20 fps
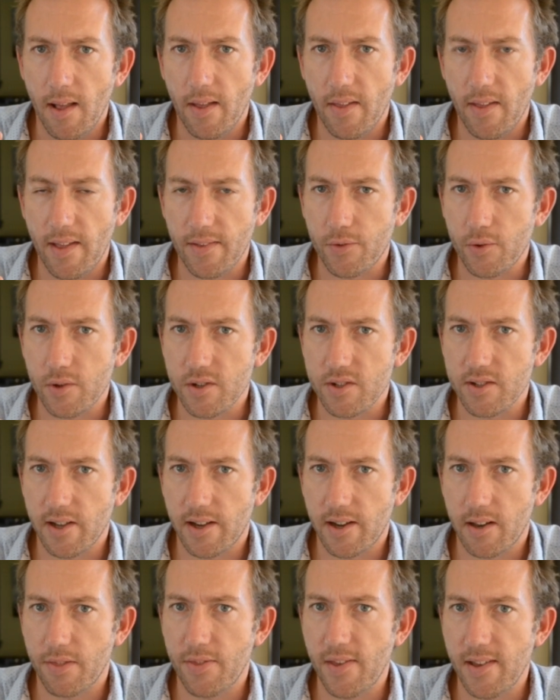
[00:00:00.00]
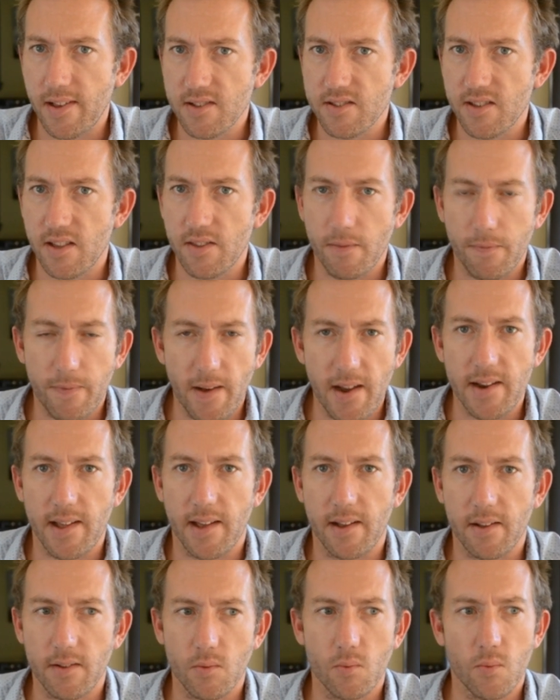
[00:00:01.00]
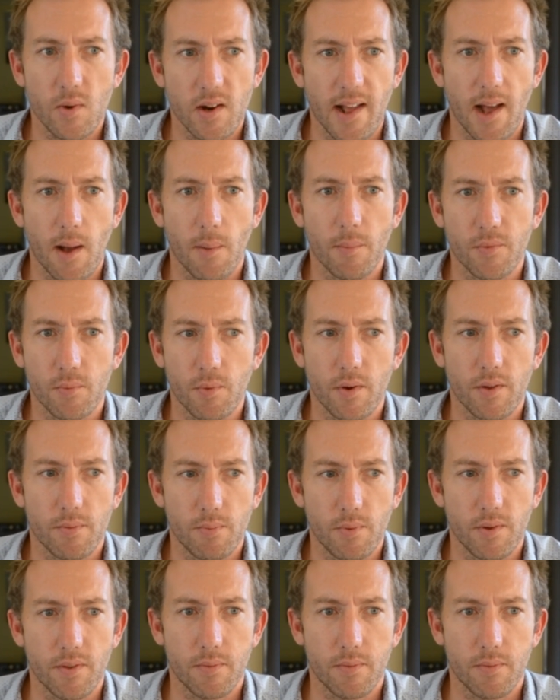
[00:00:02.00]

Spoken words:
that sort of side of things, then the FADEC really helps with